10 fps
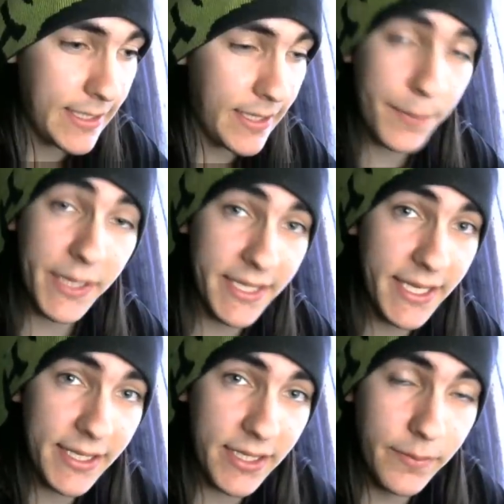And by
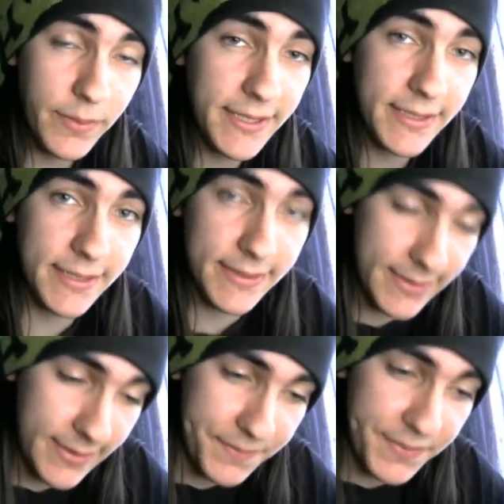that I mean
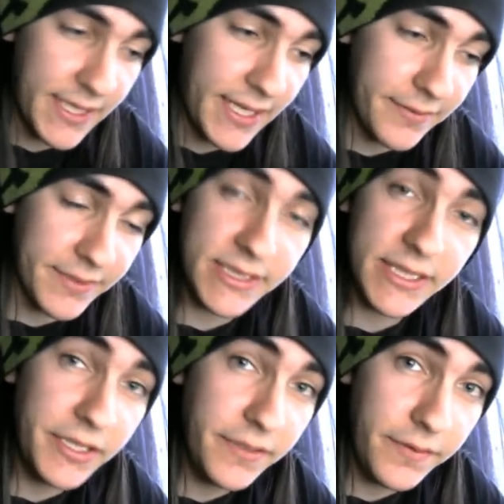some kind of
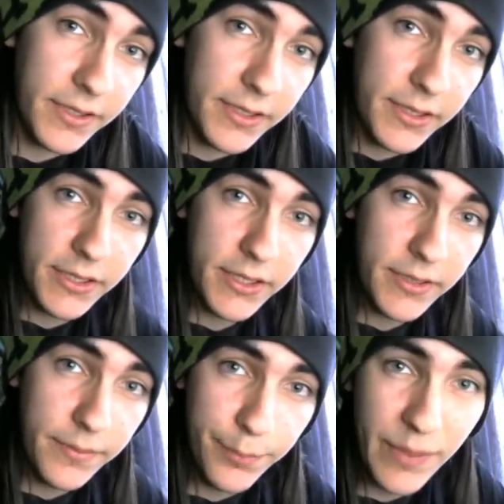sleeve,
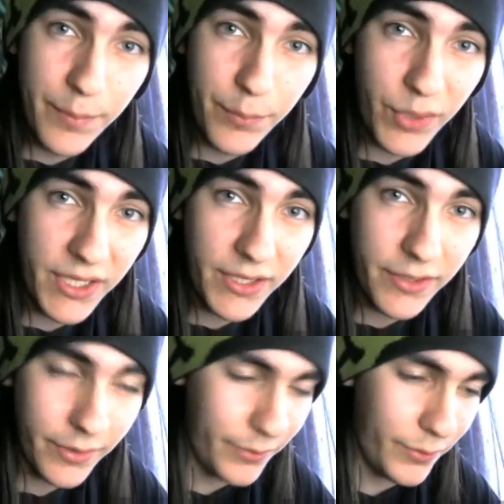
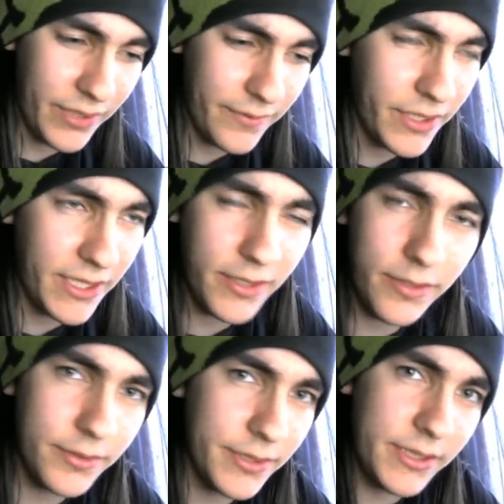membrane, whatever they
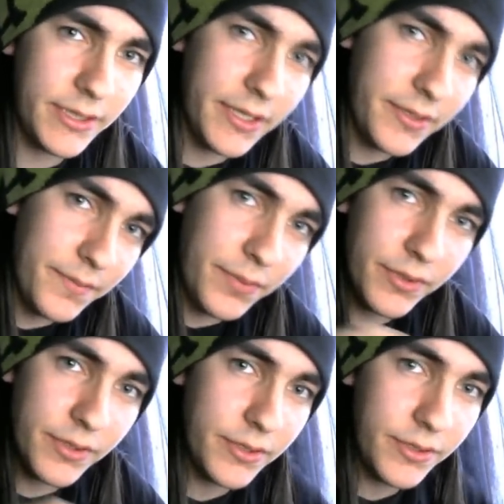called it, that you
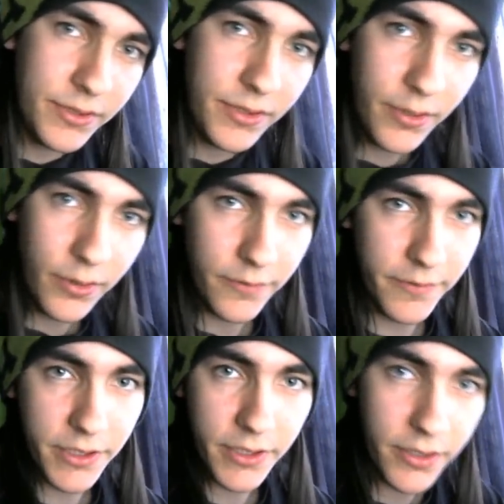put
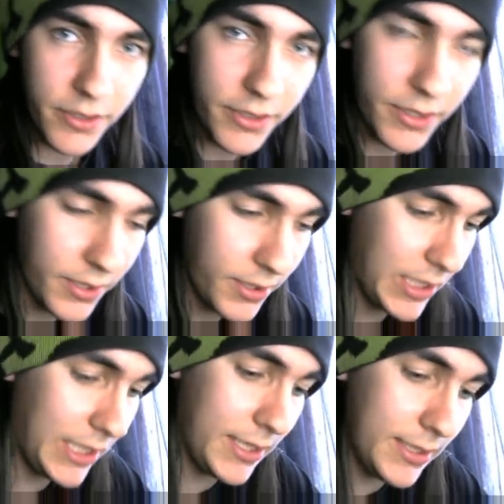over the heart,
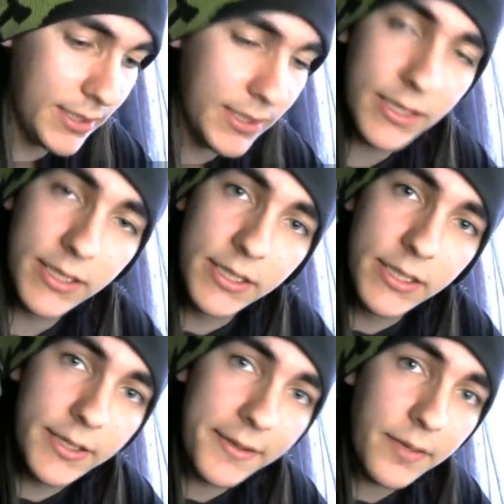and
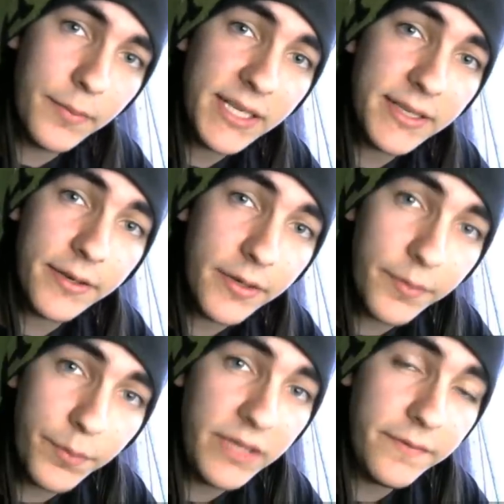it can make the
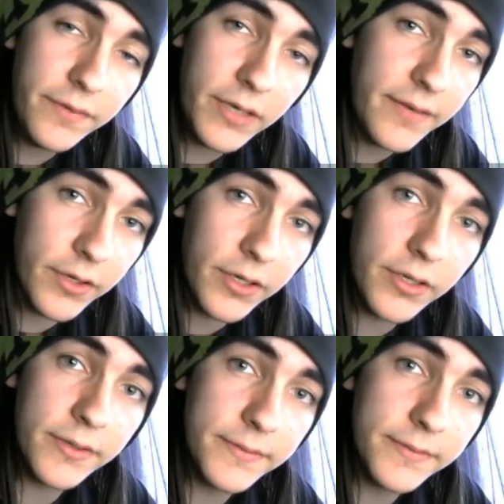heart beat forever.